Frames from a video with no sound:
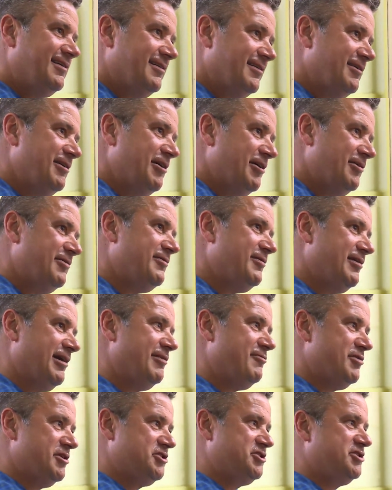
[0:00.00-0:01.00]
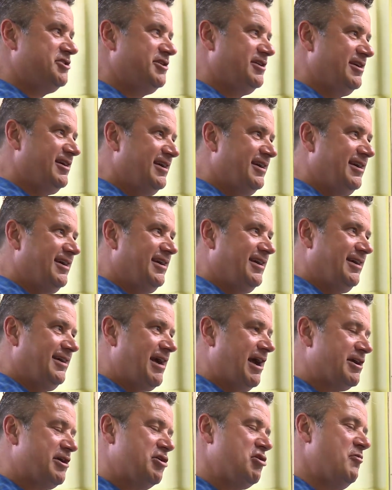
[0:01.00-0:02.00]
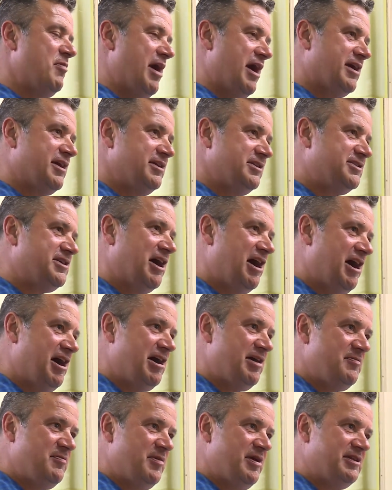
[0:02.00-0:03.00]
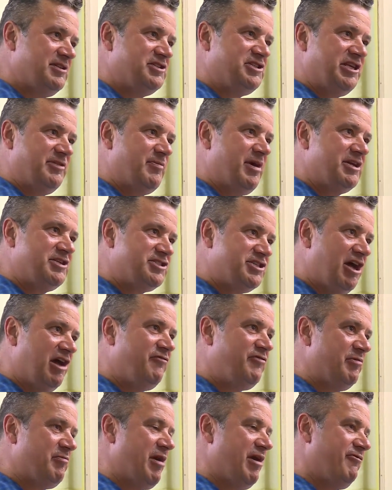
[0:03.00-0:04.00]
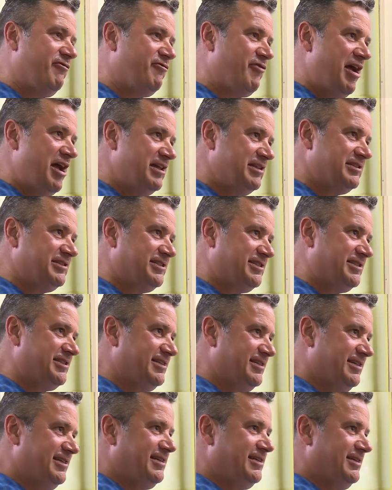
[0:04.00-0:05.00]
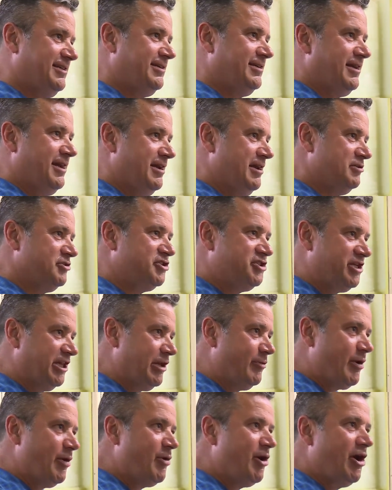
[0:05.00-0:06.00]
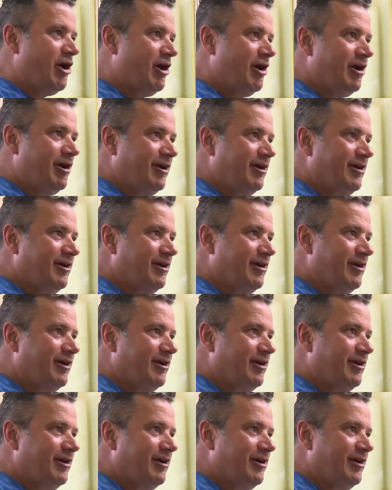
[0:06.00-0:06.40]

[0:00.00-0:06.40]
You know, I wish I could go back in time and see myself and my friends and how silly we were.